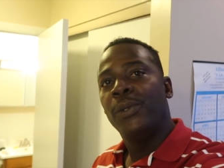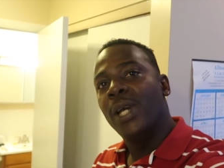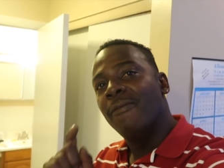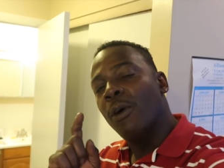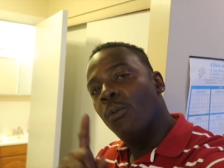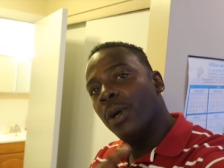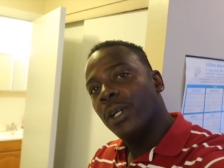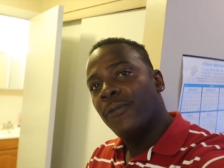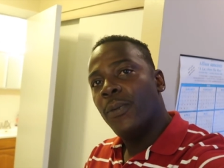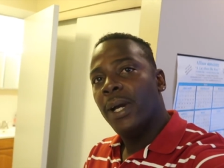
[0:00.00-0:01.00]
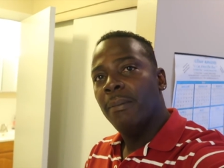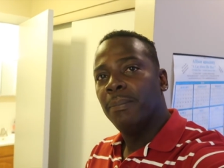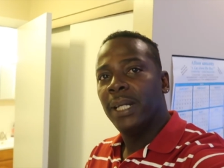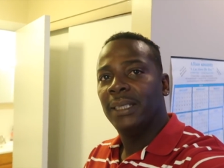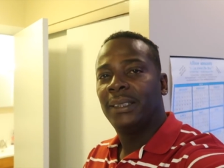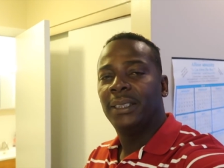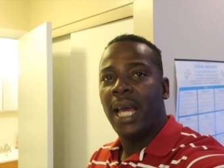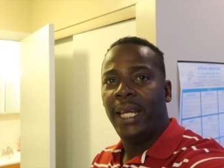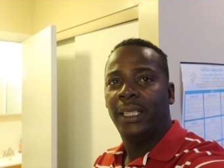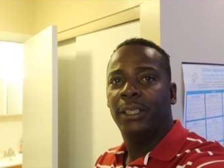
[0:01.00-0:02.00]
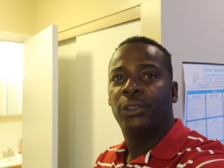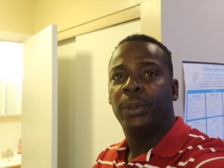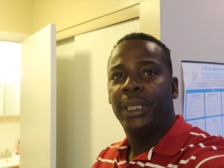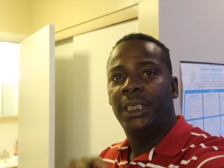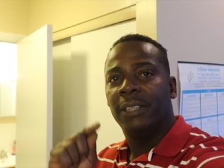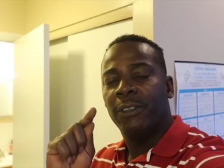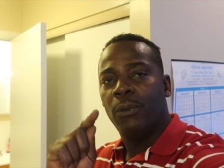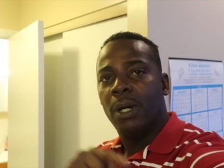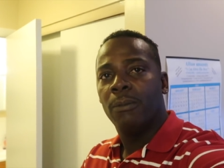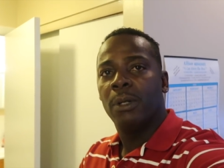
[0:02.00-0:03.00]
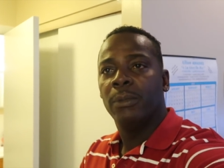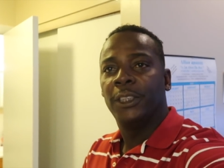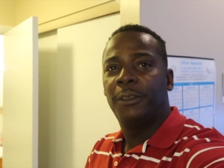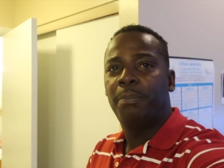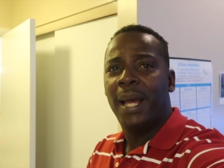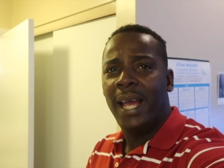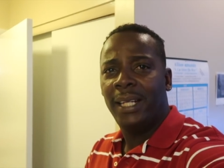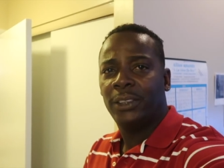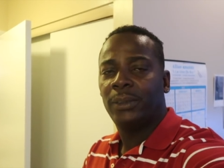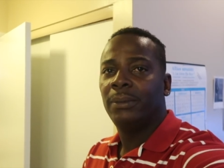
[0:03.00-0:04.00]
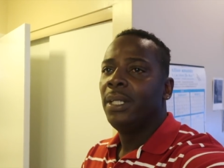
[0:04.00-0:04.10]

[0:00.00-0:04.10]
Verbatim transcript: You have a wonderful and blessed night. Treat each everyone with respect.